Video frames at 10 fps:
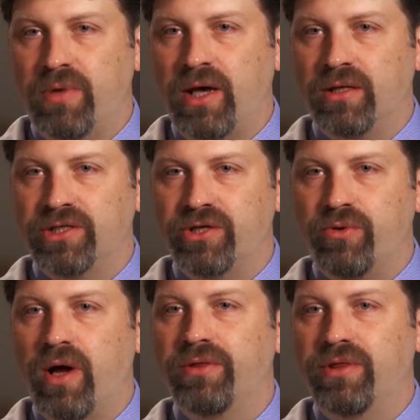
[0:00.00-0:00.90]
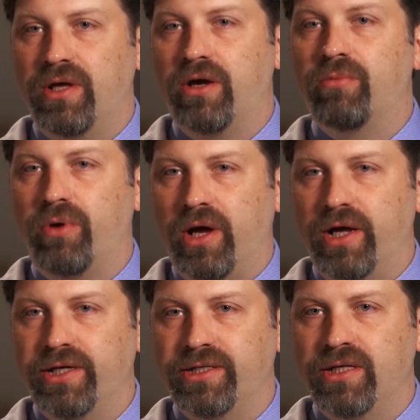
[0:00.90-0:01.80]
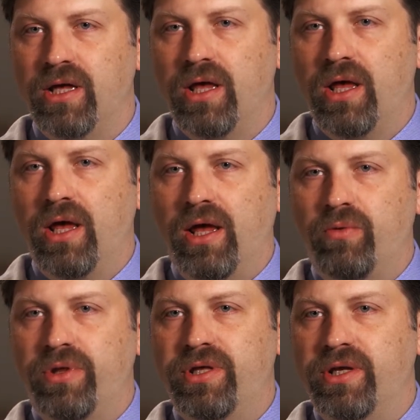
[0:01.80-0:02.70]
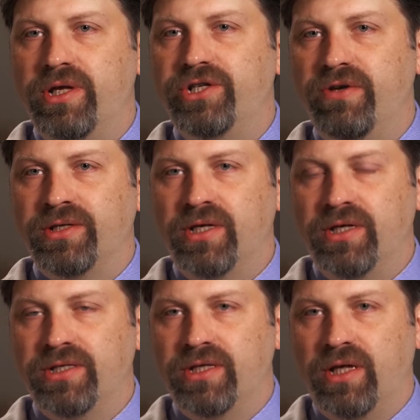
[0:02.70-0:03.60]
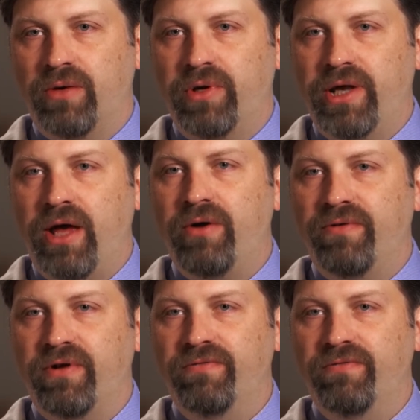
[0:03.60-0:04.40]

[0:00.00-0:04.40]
models throughout the enterprise. And with the addition of Statistica, we now have an